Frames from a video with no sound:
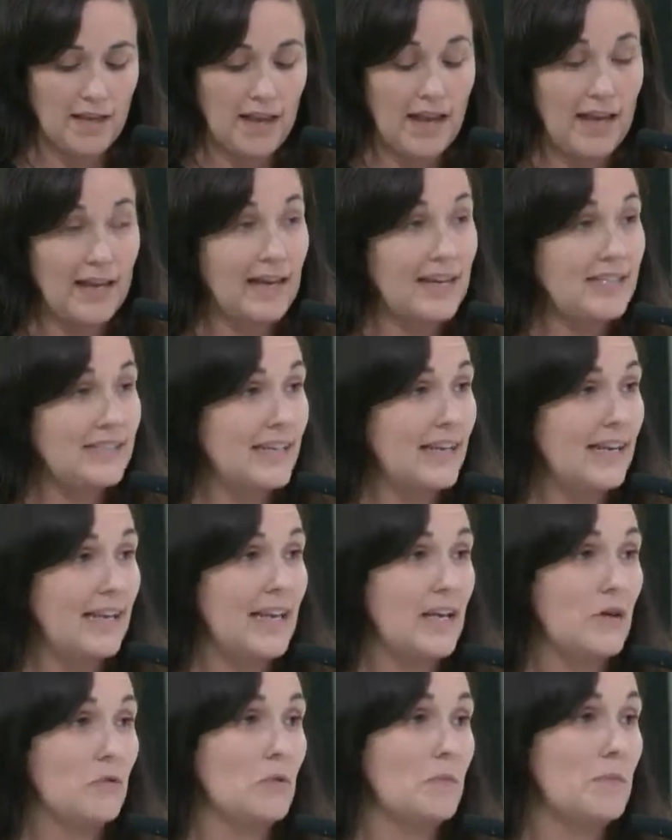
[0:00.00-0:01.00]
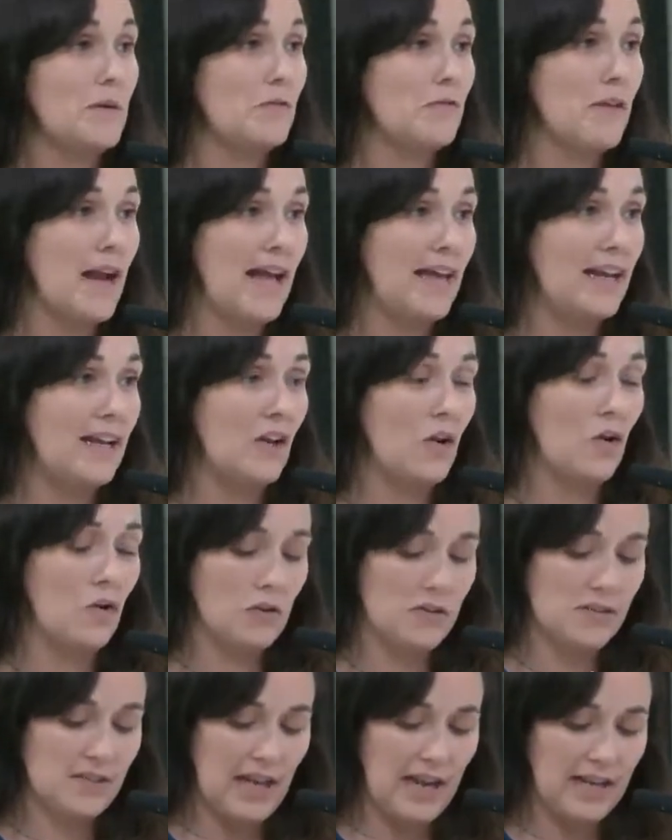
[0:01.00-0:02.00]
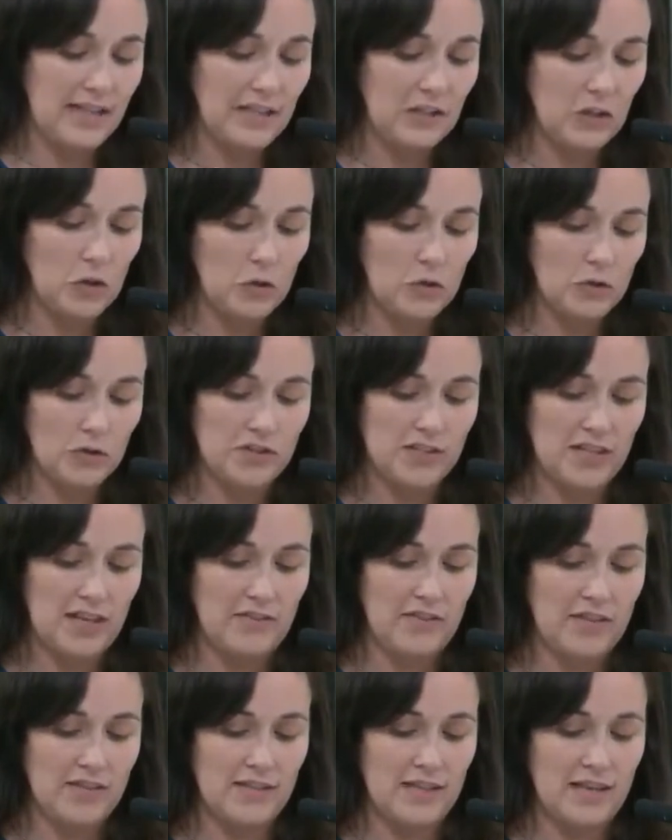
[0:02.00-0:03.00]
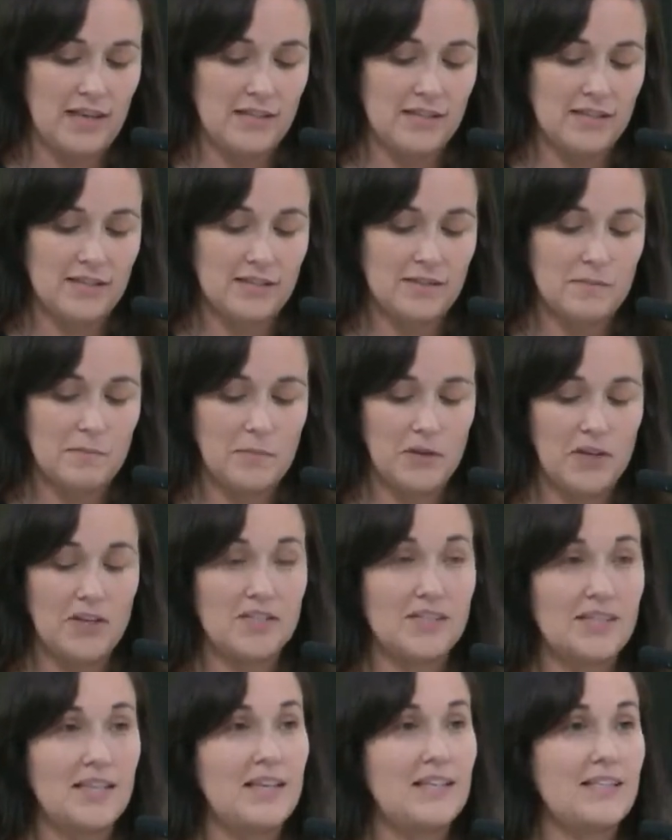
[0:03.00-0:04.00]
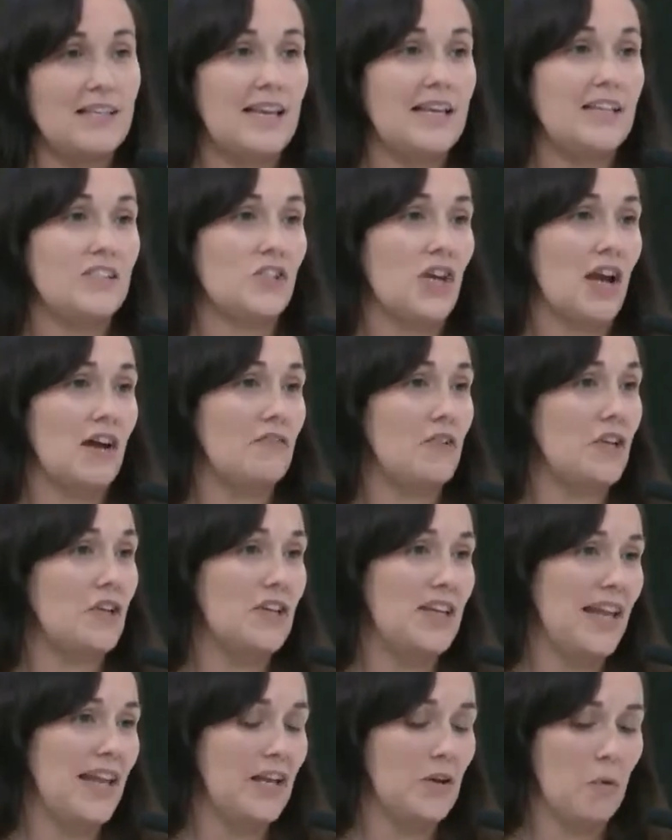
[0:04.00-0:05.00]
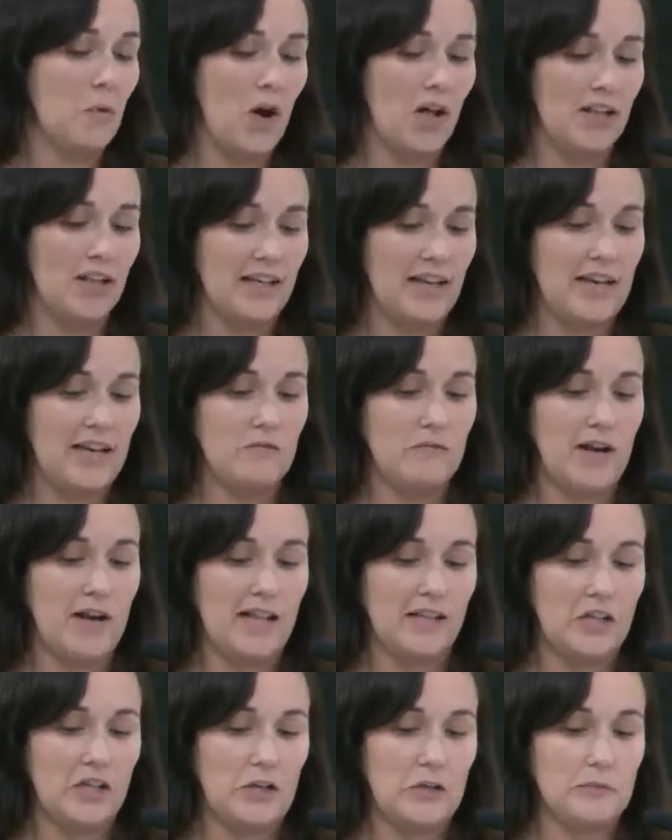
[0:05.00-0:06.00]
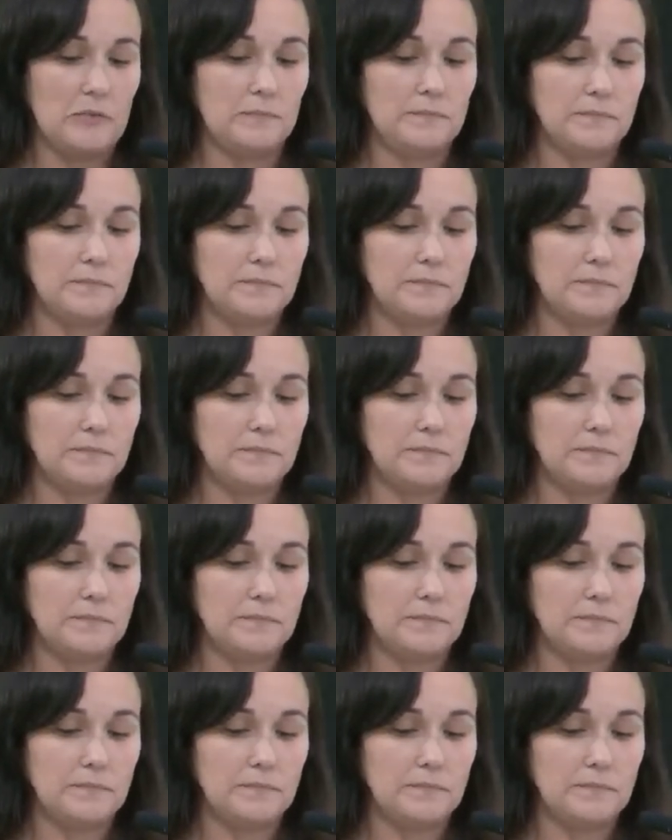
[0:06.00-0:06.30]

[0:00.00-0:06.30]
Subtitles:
And ideally, it will be read alongside the local syntheses, because these each have a unique quality and value.